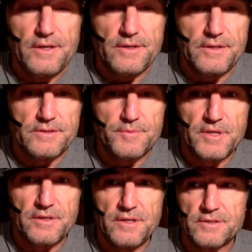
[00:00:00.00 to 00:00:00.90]
It's
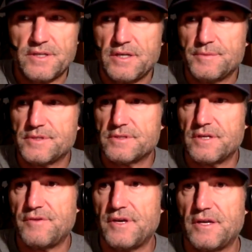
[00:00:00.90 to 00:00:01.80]
been a long time since
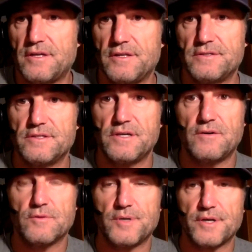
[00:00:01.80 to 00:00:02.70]
I've had an easy
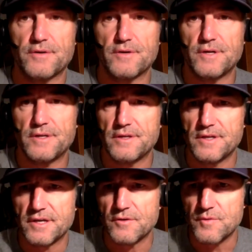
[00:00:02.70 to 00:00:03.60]
hour bike ride
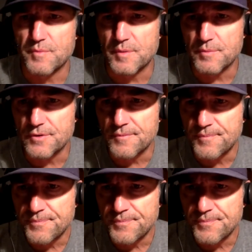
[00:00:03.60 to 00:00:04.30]
that I can remember.